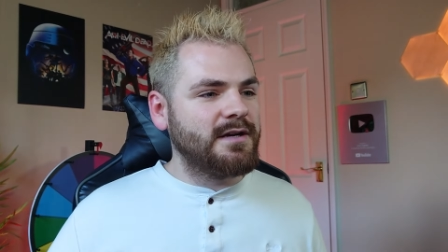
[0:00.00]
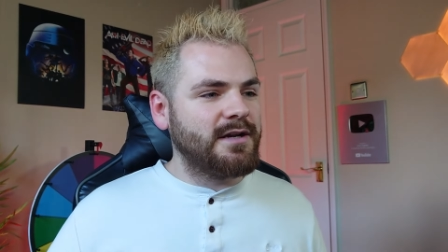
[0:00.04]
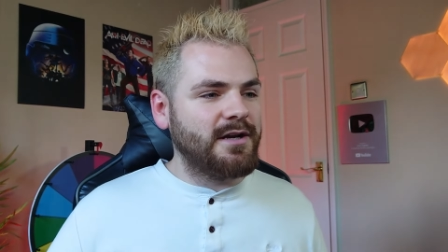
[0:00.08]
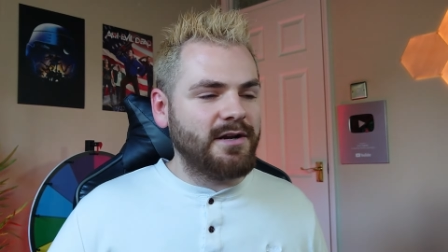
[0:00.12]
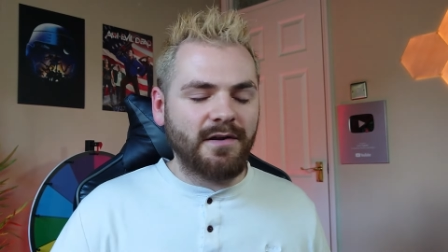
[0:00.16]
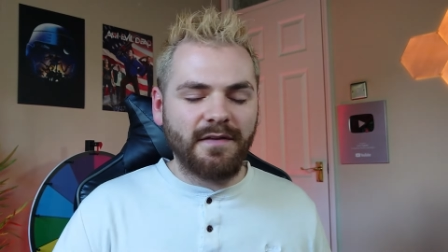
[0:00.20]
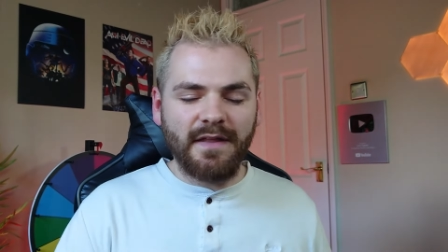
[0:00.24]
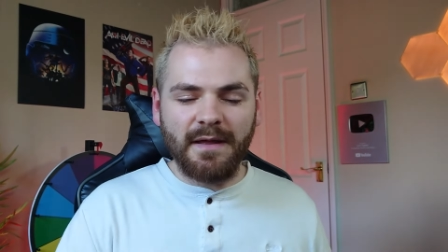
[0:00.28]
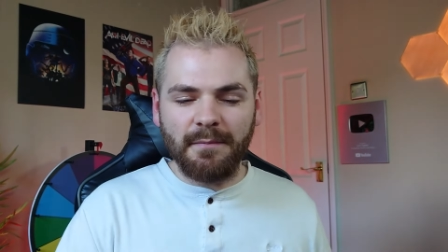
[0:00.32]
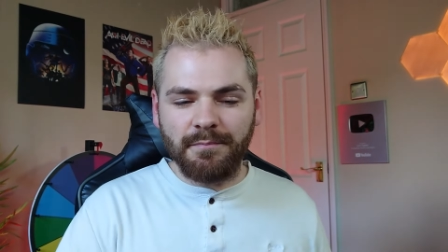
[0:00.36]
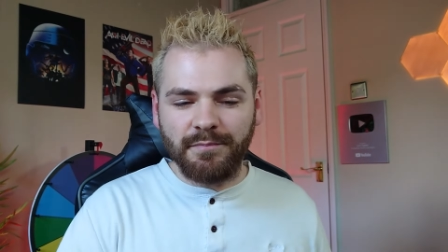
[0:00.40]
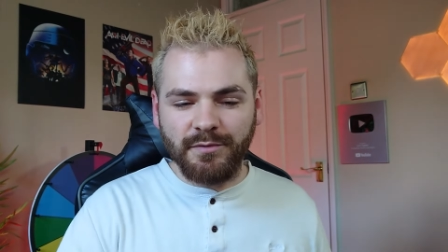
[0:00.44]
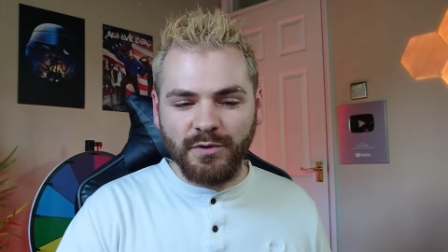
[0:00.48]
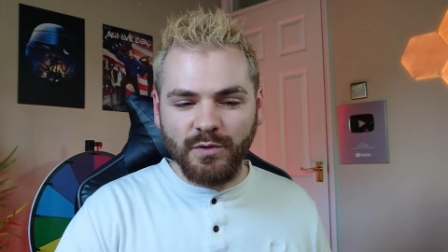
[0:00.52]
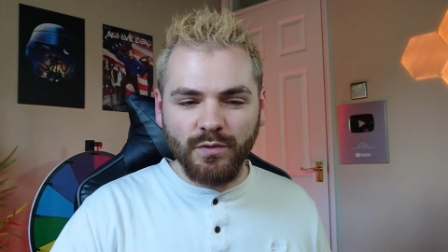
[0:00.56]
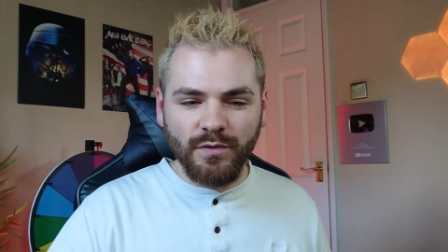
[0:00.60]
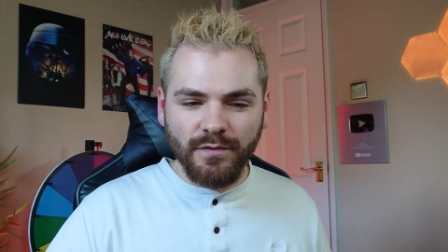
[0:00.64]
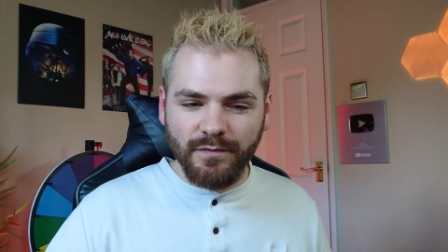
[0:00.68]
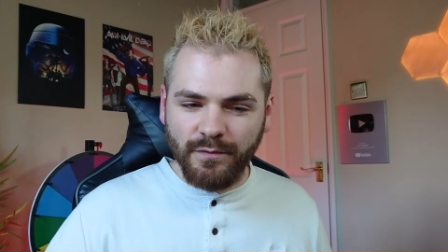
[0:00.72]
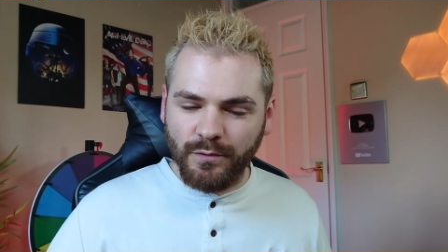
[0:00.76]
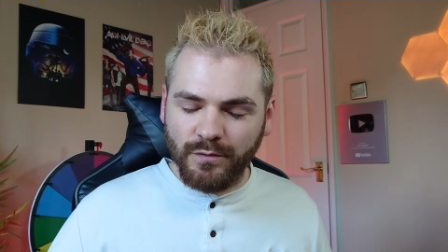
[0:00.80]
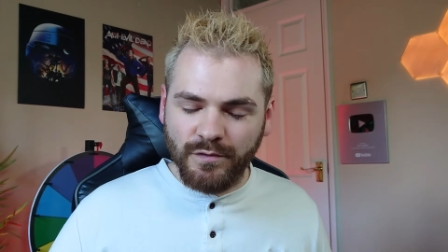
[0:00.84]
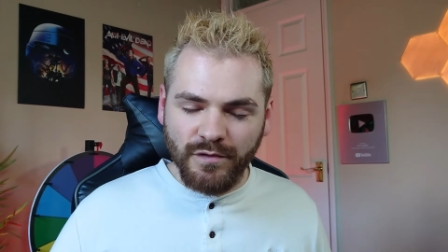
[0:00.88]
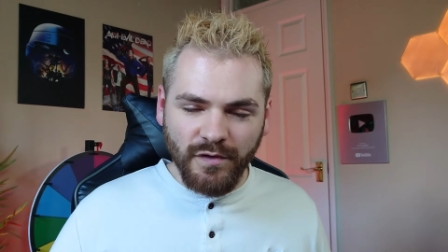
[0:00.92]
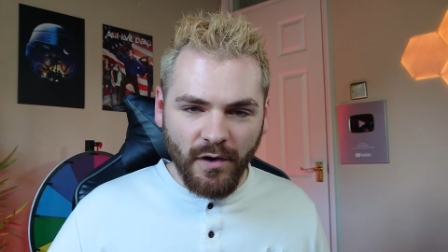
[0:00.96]
You know, that
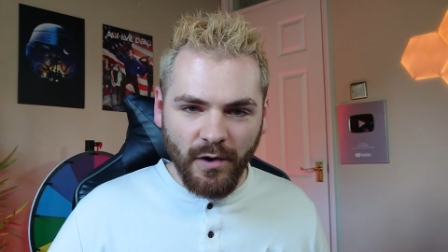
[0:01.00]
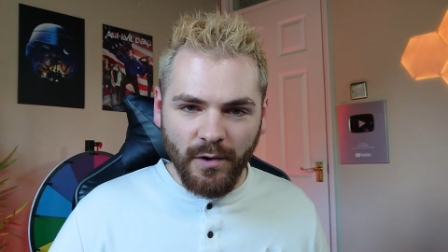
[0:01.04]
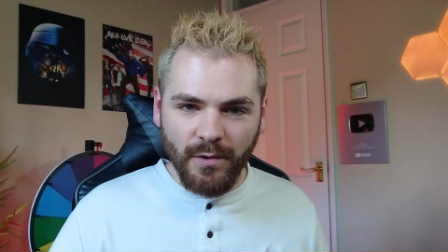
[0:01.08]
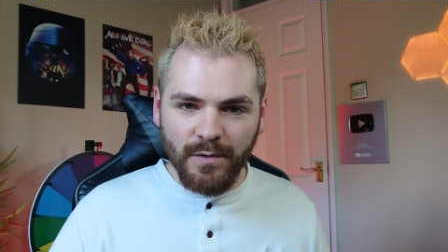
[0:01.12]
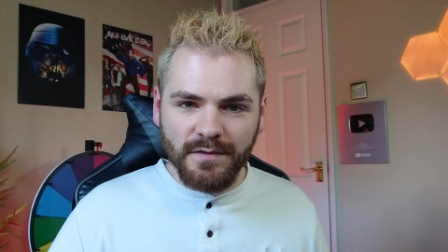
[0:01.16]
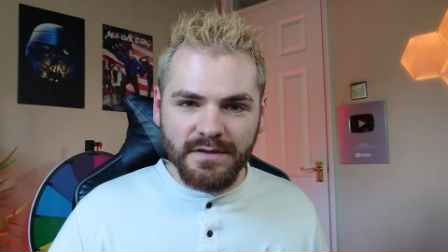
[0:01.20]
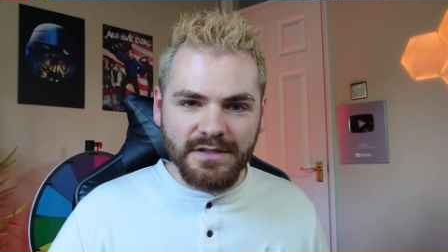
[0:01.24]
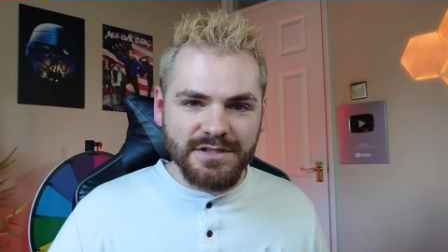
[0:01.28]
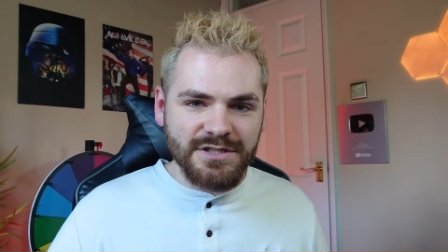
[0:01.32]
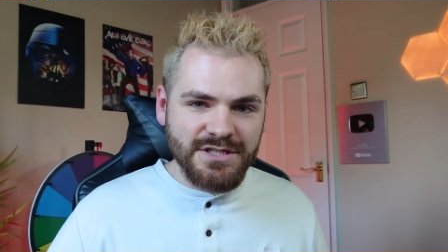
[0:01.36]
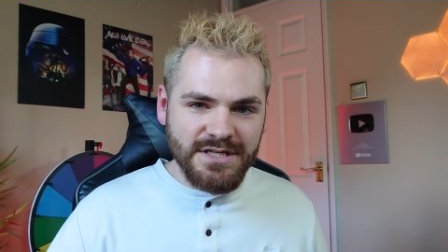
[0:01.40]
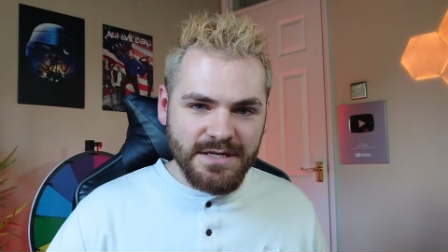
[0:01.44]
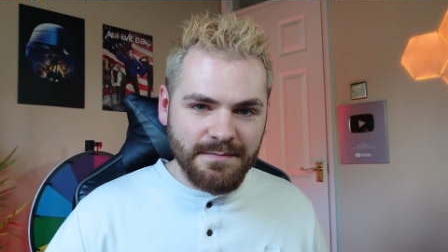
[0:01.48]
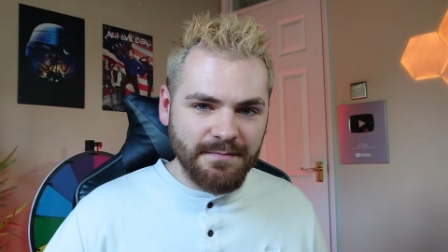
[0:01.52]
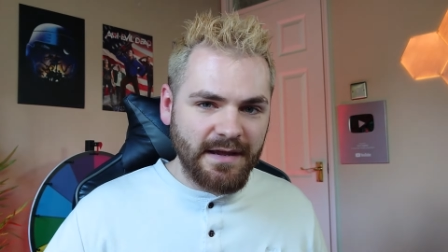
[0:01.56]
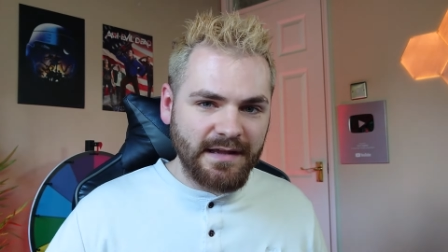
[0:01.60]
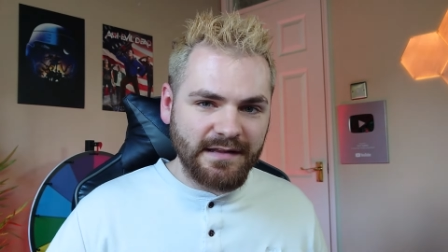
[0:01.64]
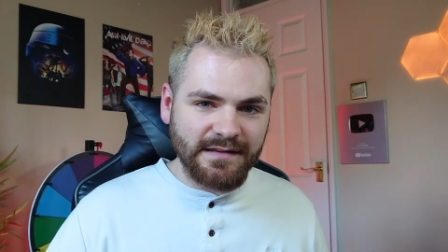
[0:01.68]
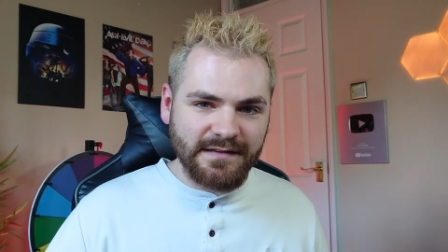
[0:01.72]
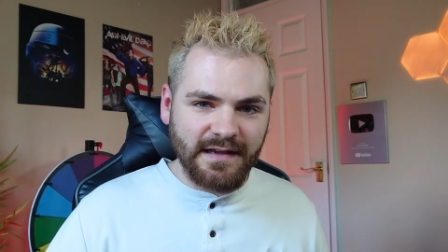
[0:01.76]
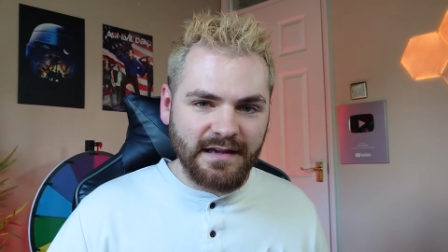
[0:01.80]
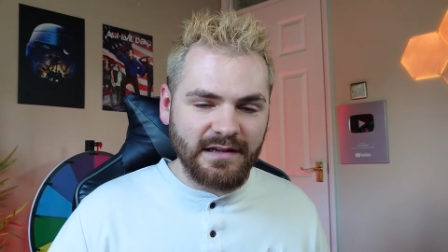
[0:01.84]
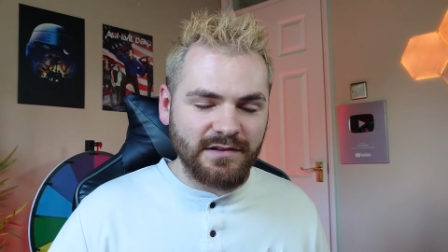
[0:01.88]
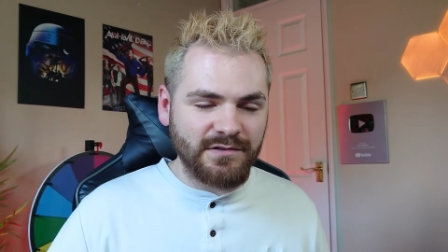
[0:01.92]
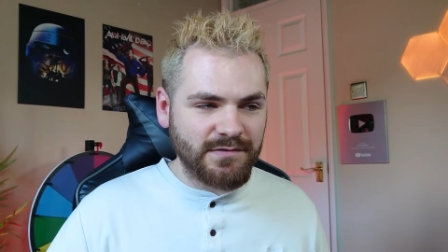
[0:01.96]
beautiful tone that she
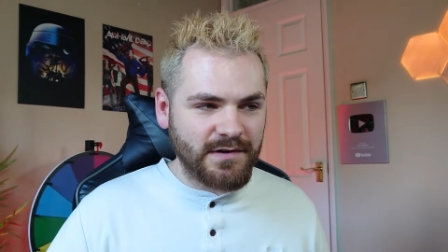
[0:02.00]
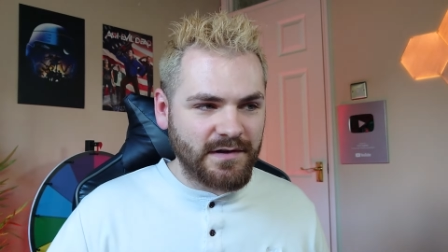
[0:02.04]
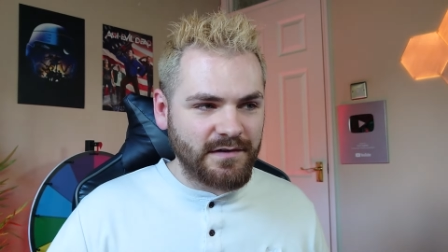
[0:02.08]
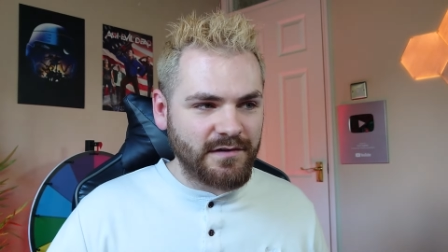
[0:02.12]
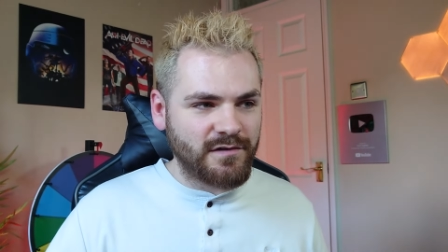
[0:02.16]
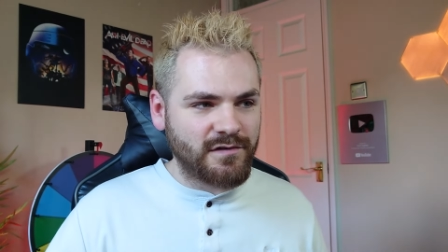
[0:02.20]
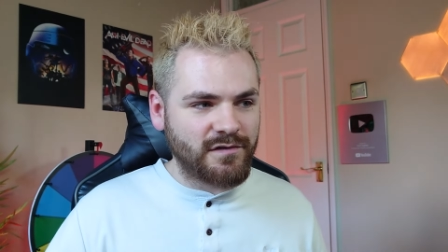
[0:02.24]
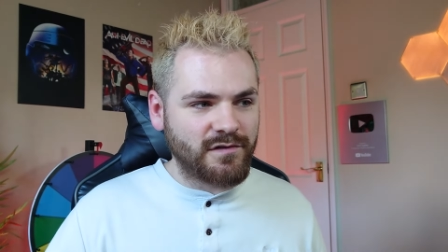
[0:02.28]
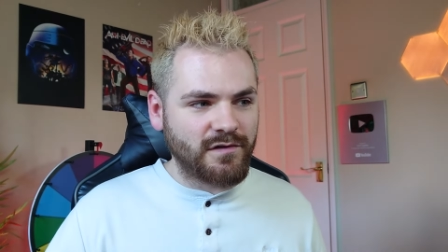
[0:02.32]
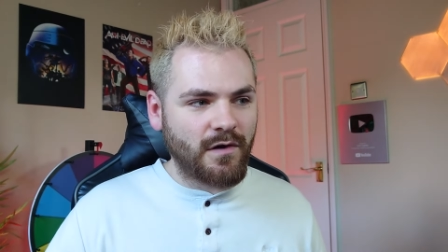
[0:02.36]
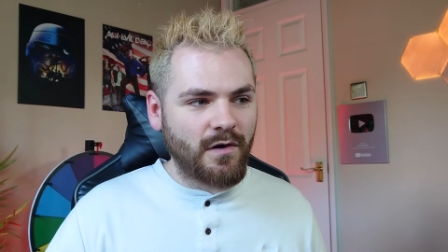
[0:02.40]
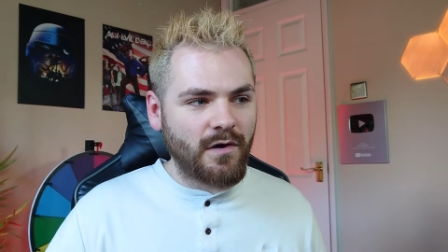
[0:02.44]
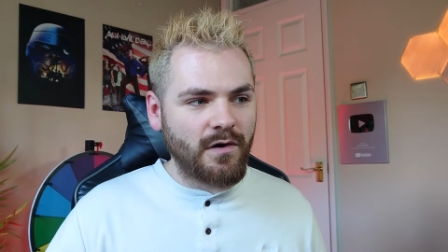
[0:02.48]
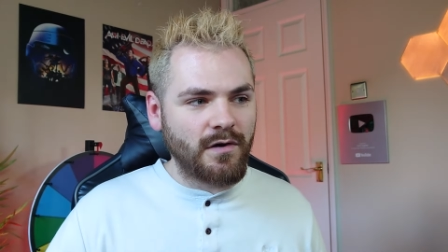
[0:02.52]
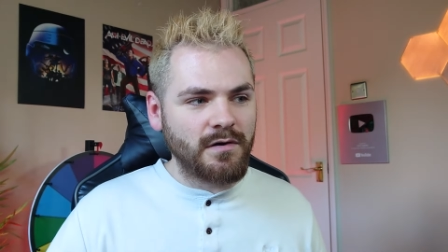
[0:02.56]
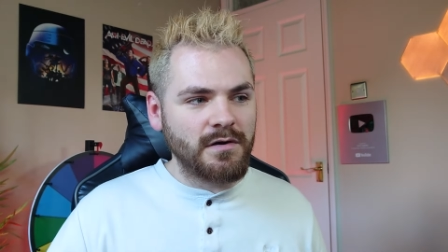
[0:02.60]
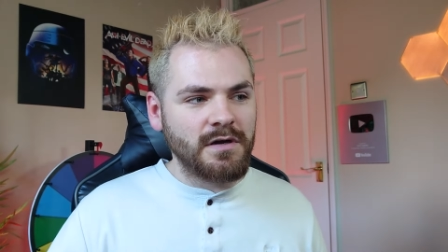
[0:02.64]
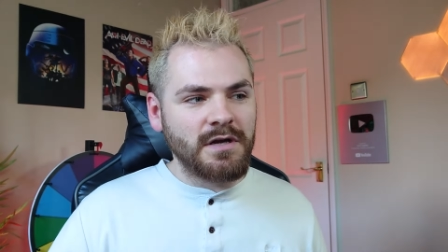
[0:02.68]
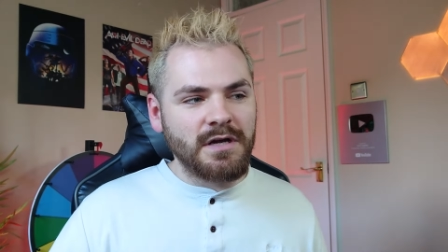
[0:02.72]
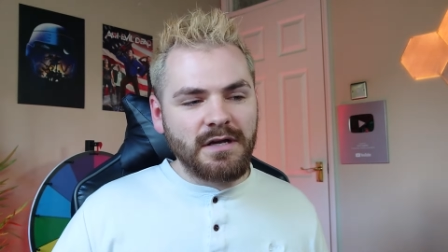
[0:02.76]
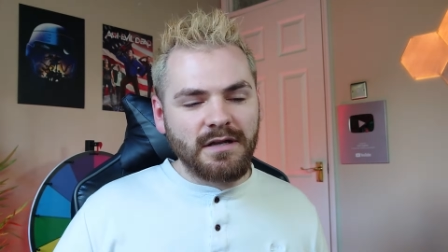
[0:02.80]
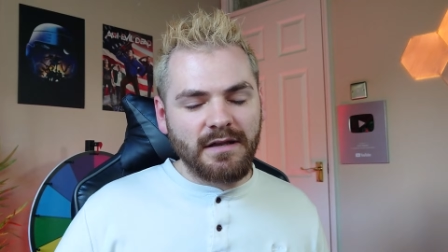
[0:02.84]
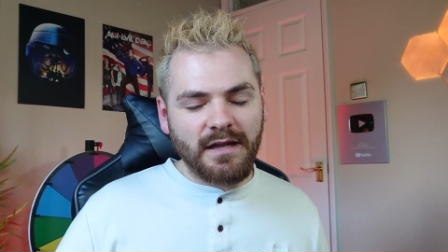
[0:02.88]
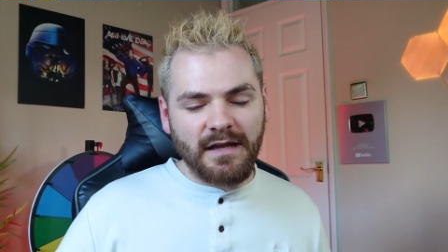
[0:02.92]
maintains throughout the song,